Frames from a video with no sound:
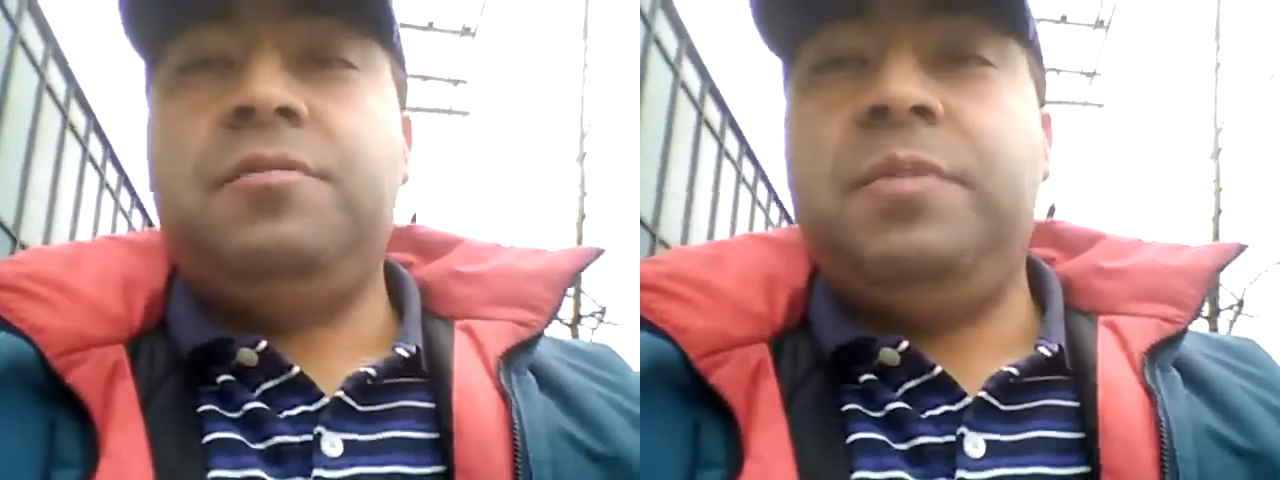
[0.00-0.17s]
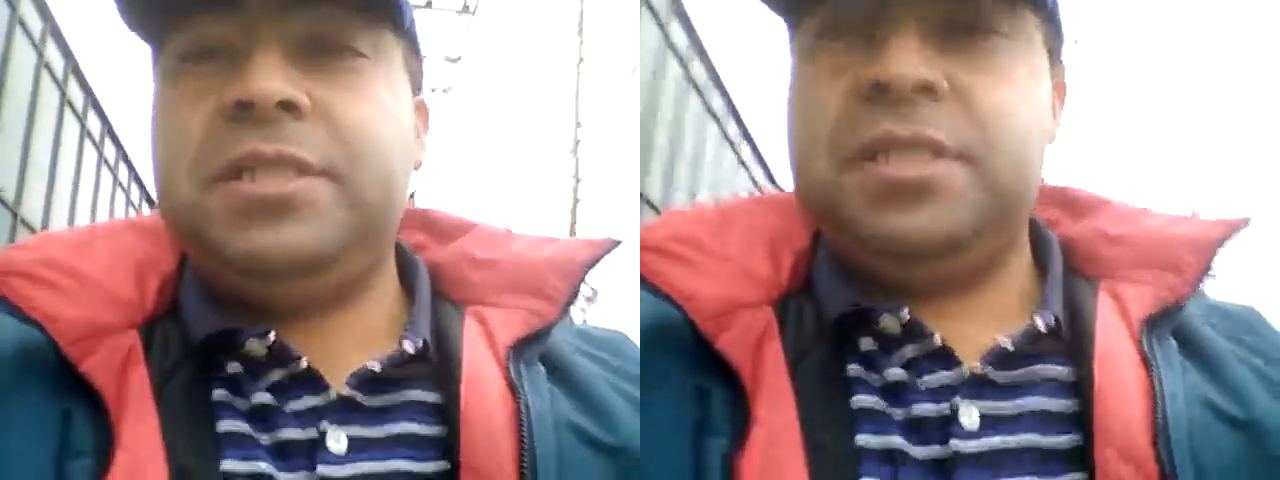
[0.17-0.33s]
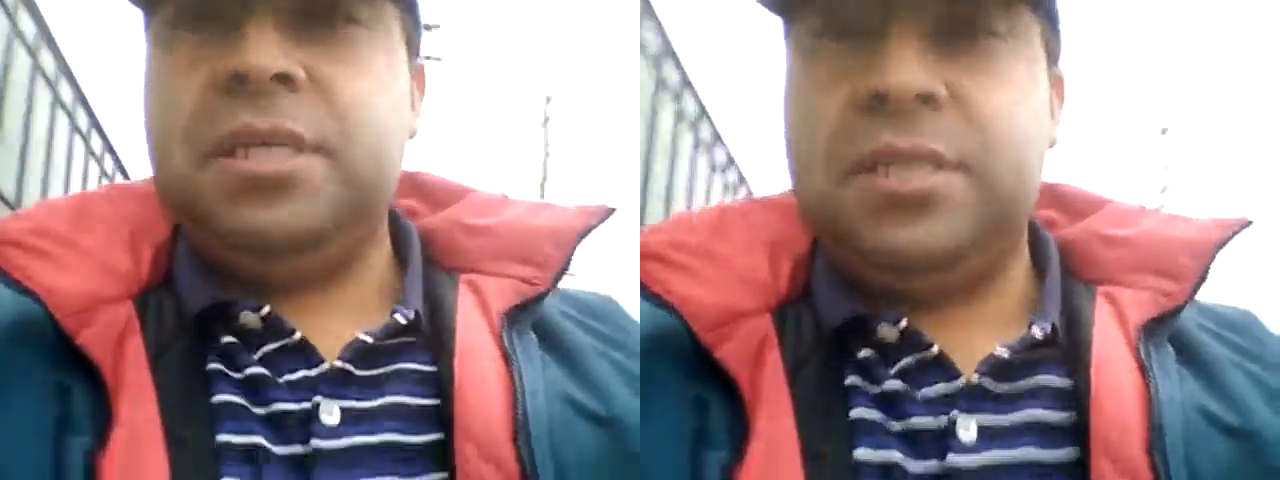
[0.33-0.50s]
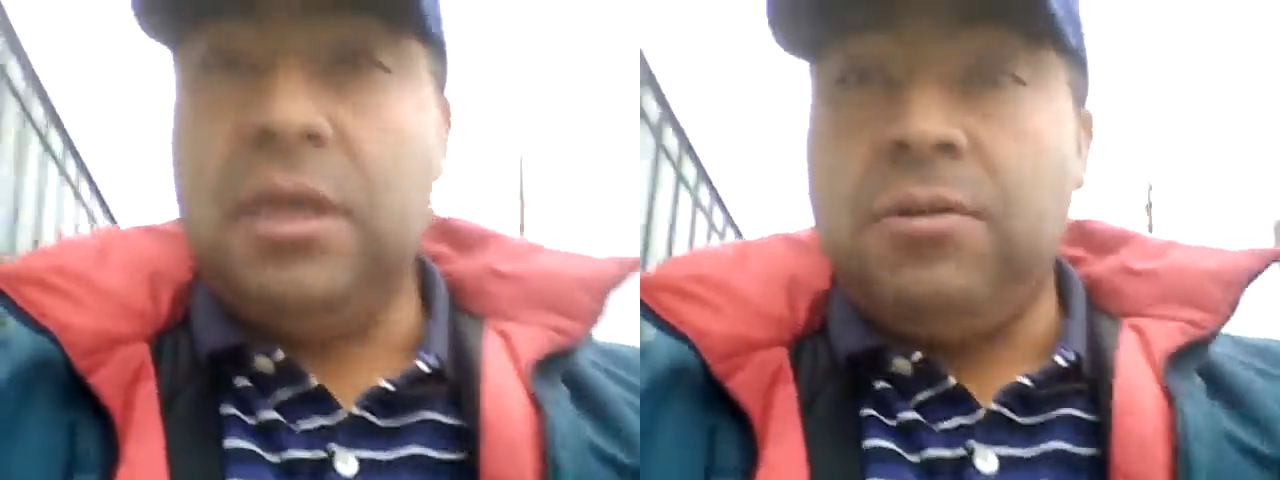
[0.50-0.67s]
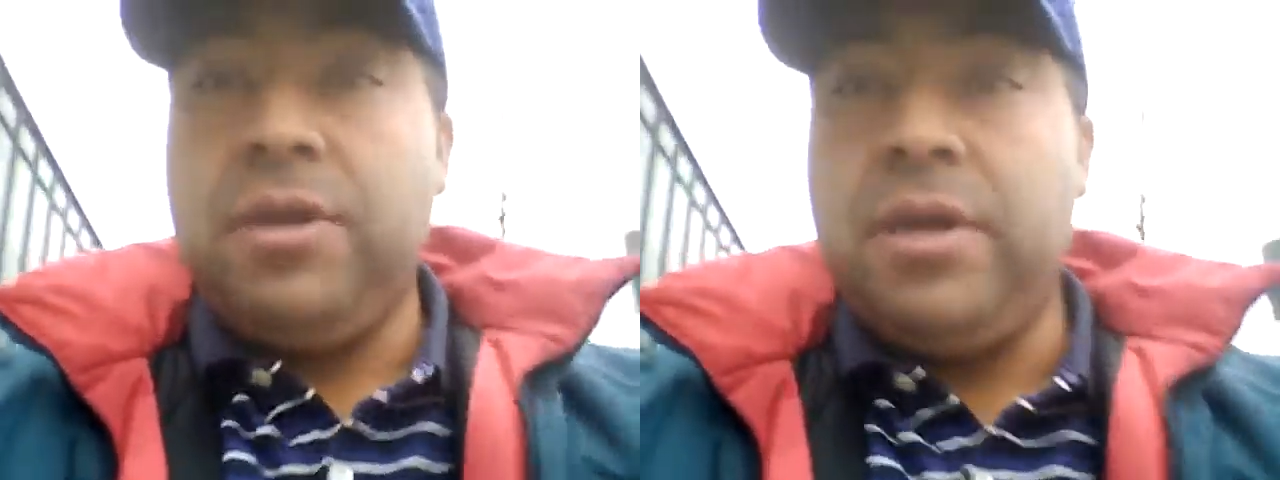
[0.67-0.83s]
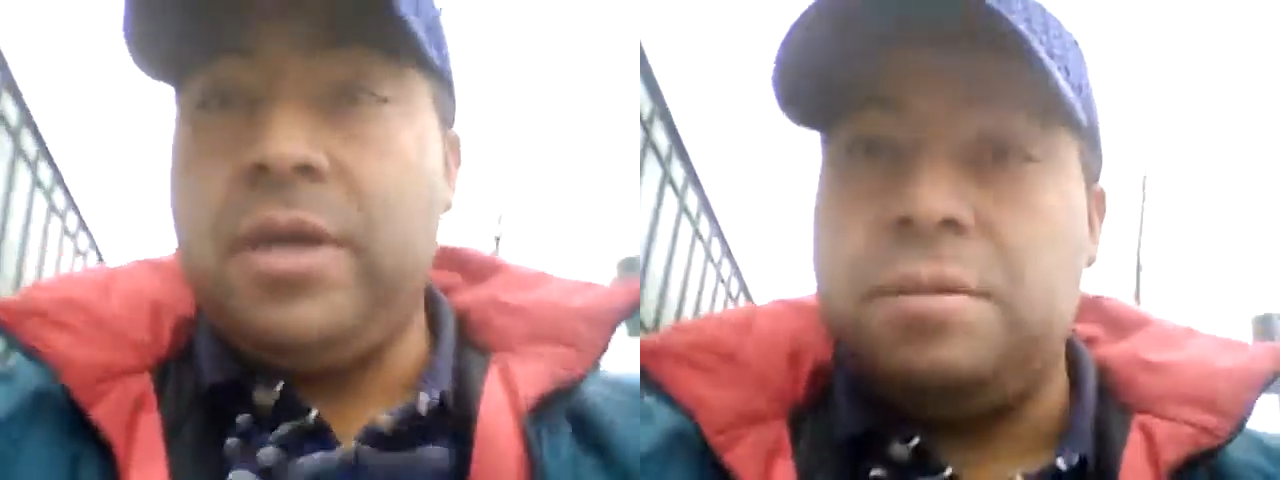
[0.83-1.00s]
business
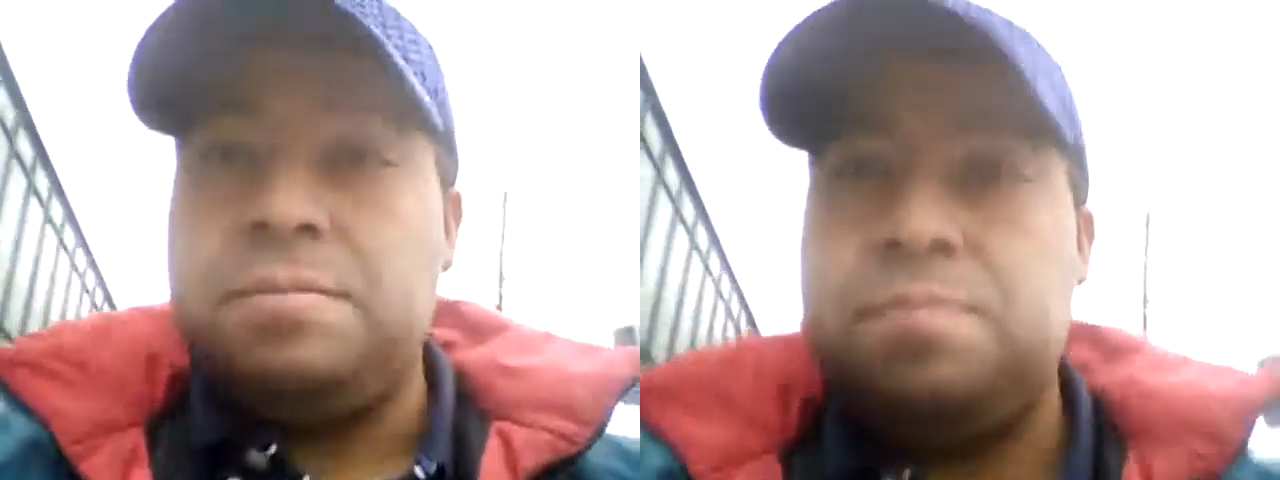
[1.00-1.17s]
out there.